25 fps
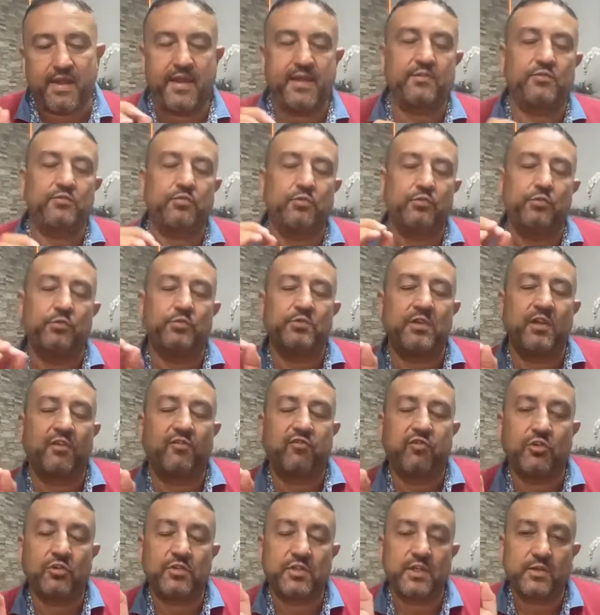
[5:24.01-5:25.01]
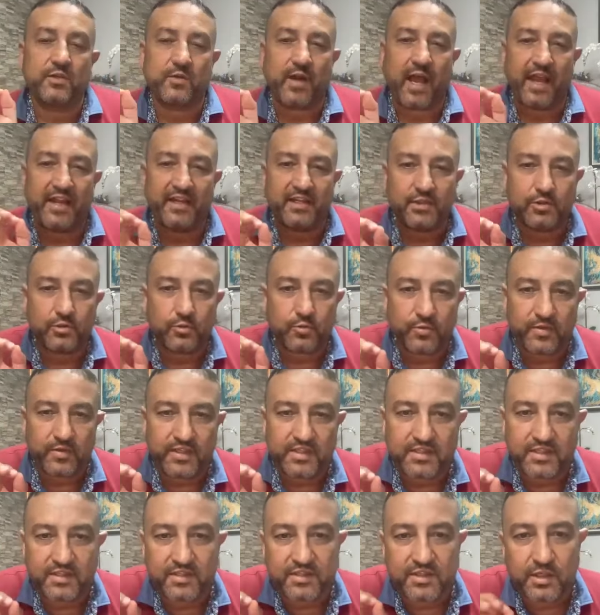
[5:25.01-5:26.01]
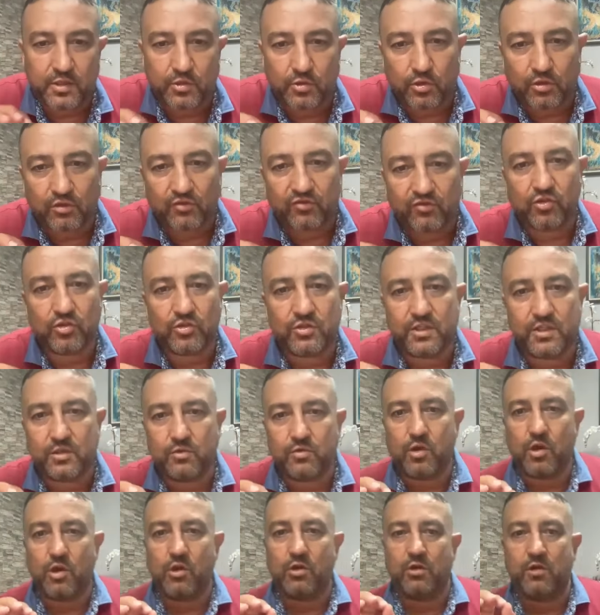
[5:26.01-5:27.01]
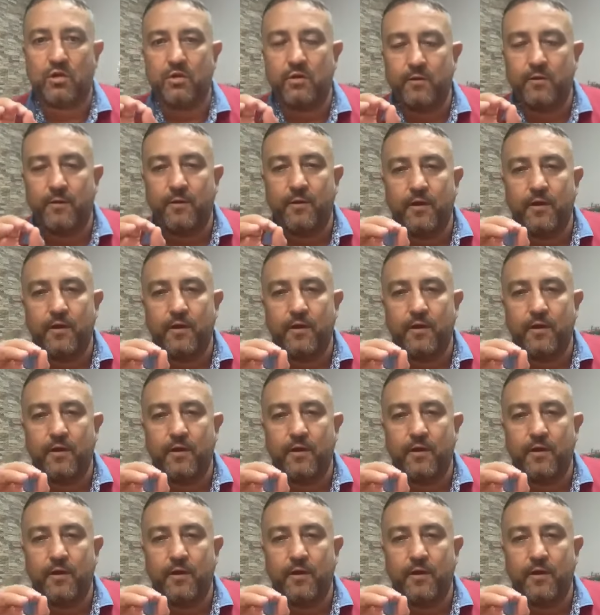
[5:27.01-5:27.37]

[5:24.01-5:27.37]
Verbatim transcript: and to use it for the right reasons and not for the wrong.